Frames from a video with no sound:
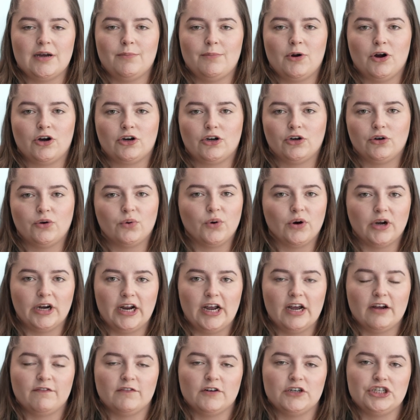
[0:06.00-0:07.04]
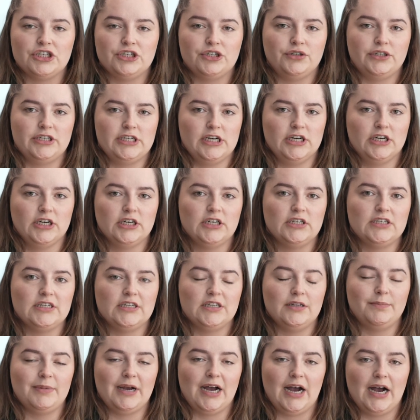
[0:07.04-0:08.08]
at Parker Cornea for two years
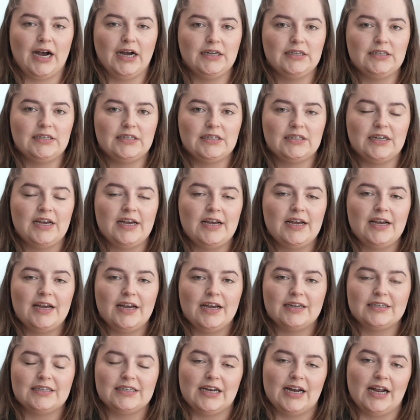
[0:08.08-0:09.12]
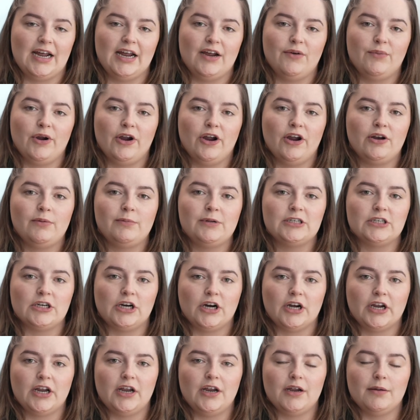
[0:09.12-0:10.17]
in the past. And today we're going to be
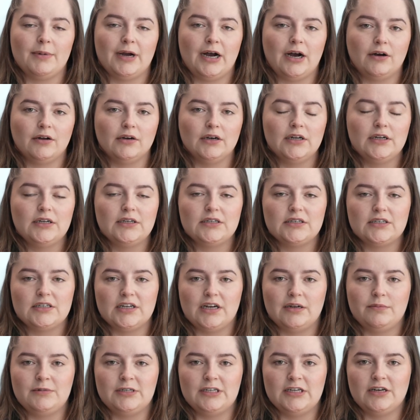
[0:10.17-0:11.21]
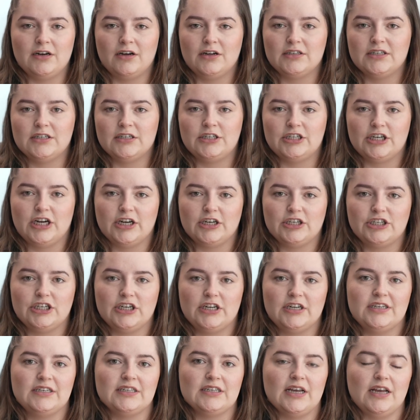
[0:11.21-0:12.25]
talking about Subtenon's
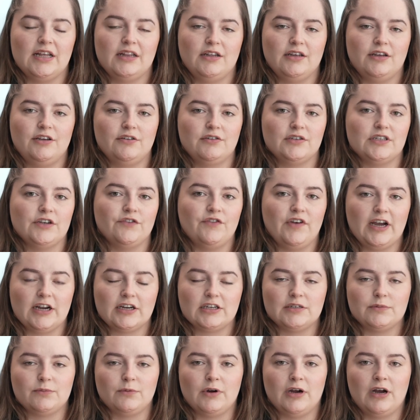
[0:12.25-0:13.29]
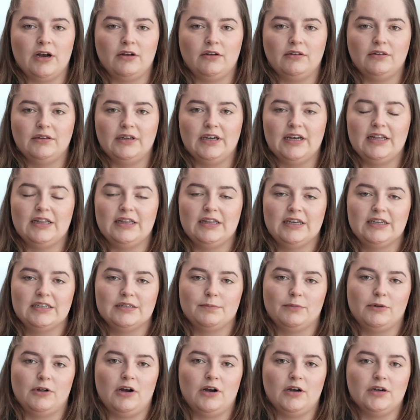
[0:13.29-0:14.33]
injections and the use of Exparel in
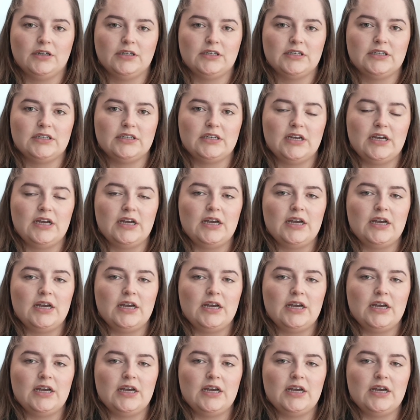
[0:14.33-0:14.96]
these blocks.